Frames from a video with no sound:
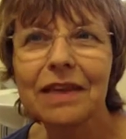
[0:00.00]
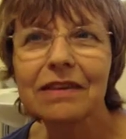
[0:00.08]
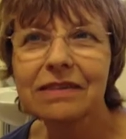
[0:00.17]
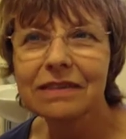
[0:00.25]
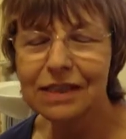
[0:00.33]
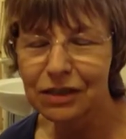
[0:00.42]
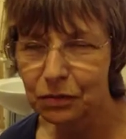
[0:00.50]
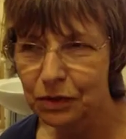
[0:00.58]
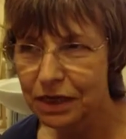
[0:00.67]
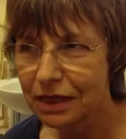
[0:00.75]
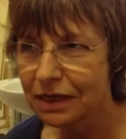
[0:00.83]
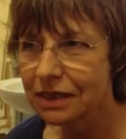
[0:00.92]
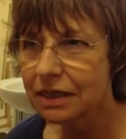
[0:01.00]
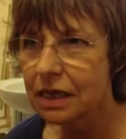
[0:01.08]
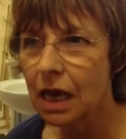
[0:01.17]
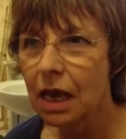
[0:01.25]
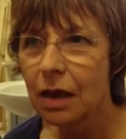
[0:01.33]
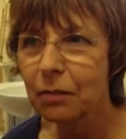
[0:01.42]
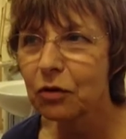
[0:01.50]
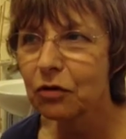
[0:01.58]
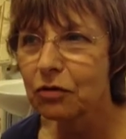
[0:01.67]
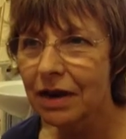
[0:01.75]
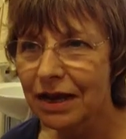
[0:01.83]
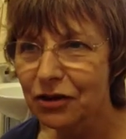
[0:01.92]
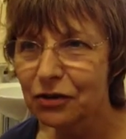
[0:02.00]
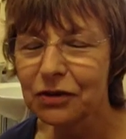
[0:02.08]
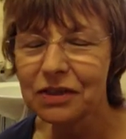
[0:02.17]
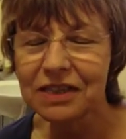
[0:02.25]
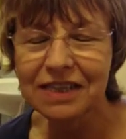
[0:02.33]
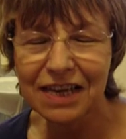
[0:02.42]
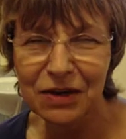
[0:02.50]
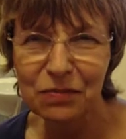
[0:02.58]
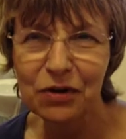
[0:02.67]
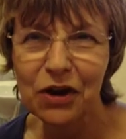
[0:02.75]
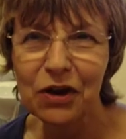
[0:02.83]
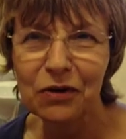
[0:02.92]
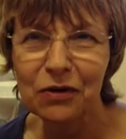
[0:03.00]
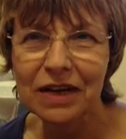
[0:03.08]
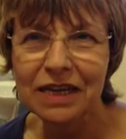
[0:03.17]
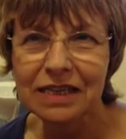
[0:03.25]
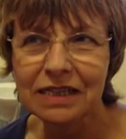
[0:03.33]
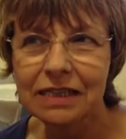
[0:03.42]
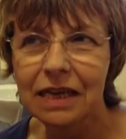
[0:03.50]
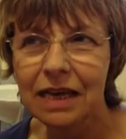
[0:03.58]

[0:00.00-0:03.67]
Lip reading: 6 weeks, gradual, steady progress,